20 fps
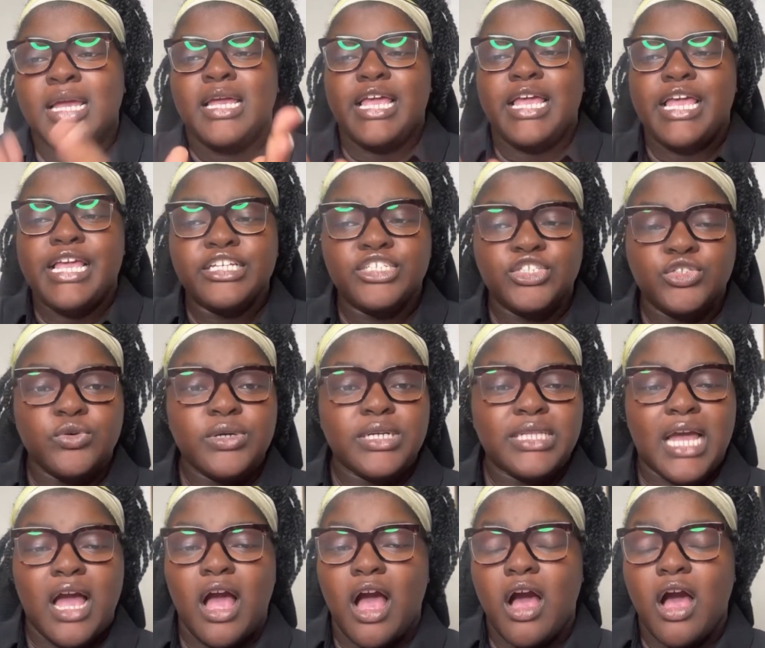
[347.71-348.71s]
Ensure
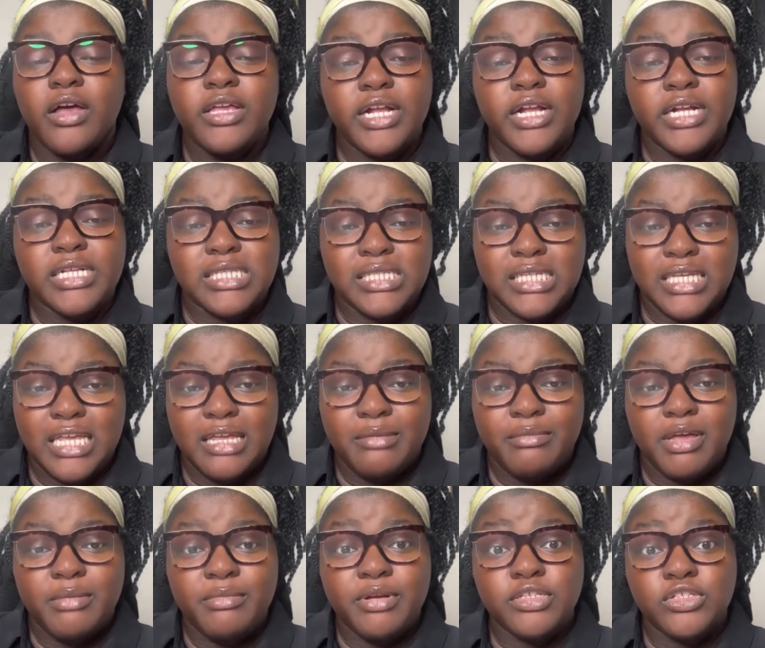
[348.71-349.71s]
that all your team
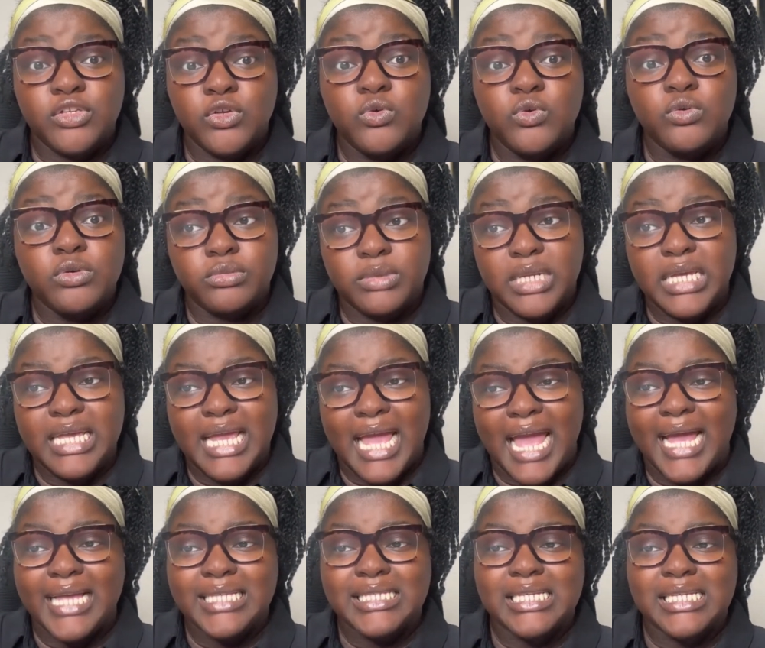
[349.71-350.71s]
members who will need
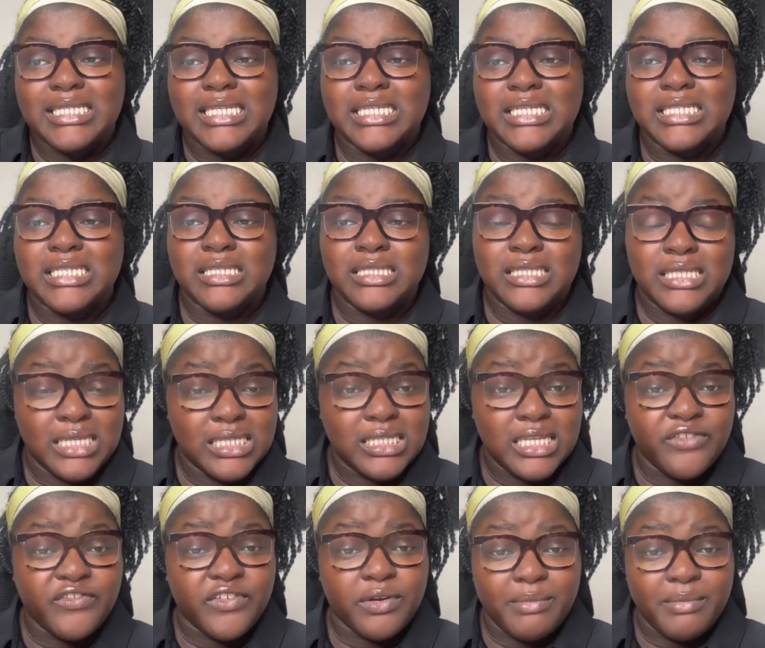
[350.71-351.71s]
access to this
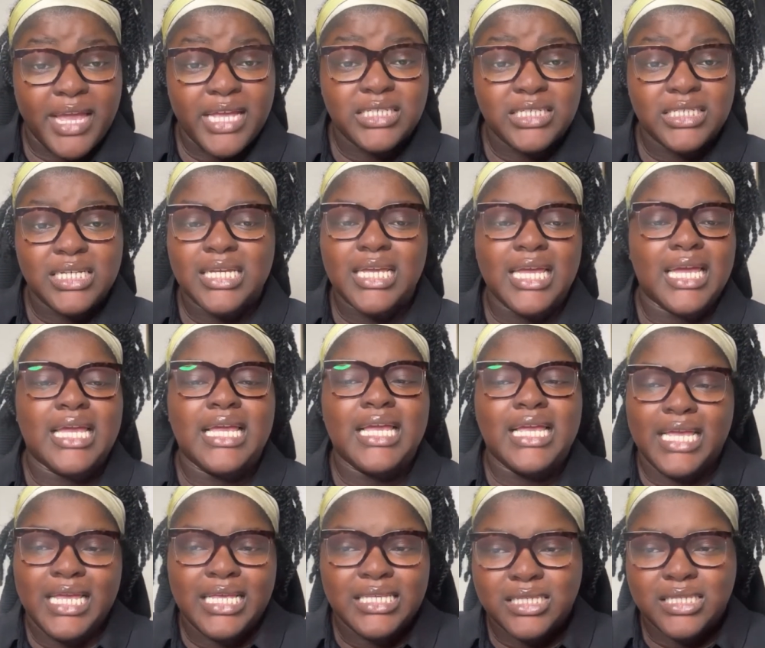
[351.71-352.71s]
information can
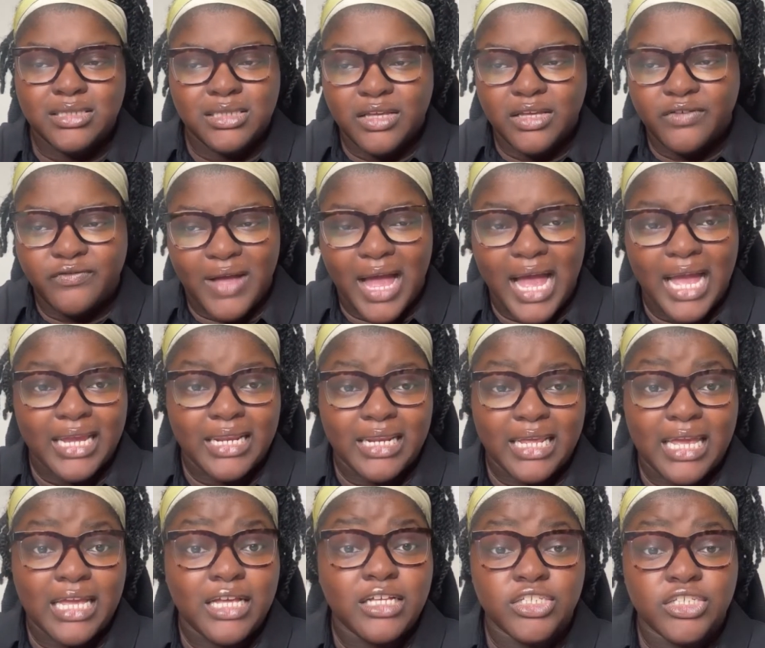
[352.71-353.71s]
easily find
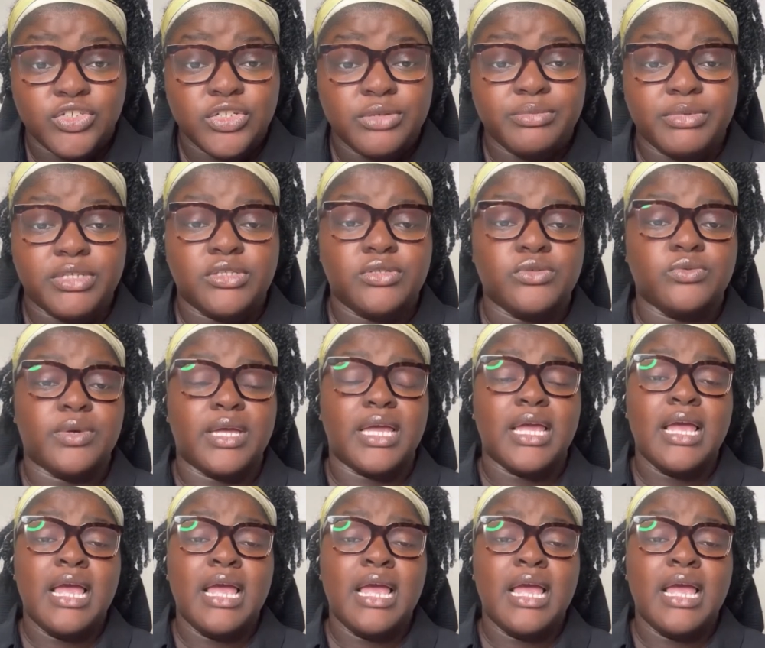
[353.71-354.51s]
it and contribute to it.